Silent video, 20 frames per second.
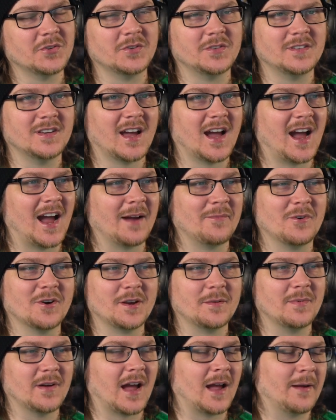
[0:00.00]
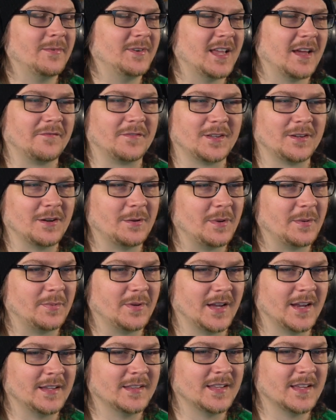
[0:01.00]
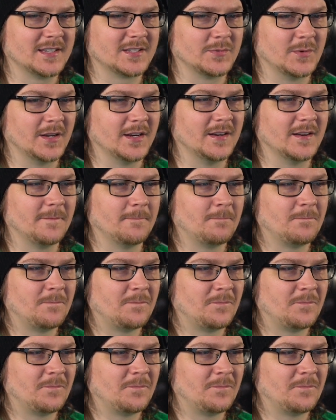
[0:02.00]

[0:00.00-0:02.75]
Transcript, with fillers: dude. Gameplay, I'm gonna, I'm definitely gonna be playing this one. Uh, I